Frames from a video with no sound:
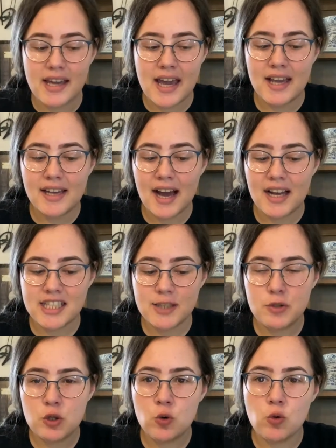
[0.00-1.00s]
cake has to
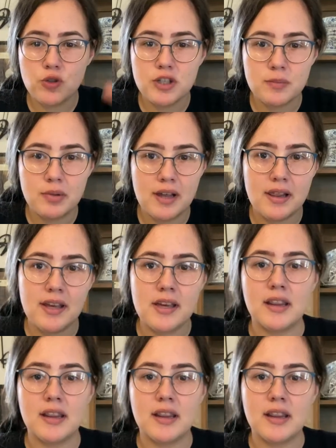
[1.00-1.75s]
be cooled completely,